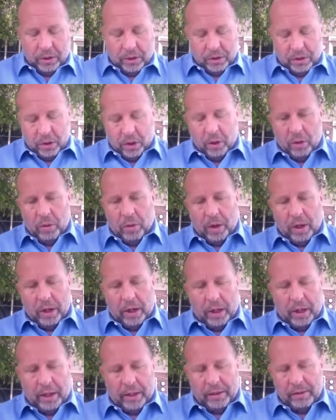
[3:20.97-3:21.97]

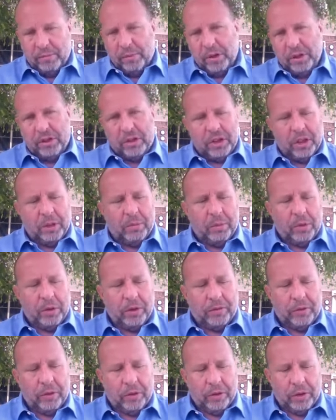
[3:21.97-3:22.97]
So pretty simple.
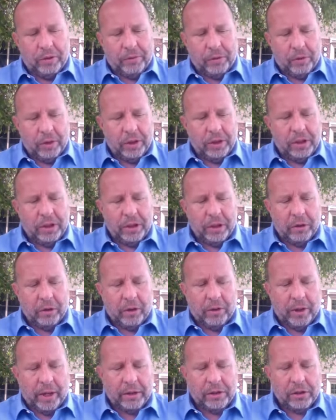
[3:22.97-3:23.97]
If you're unclear
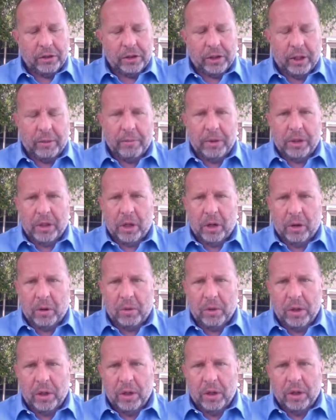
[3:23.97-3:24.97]
on that, just let me
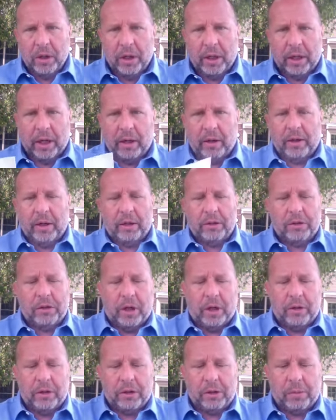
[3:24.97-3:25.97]
know, and I'll
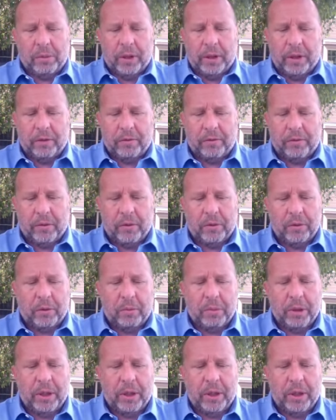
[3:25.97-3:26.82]
try to explain it further.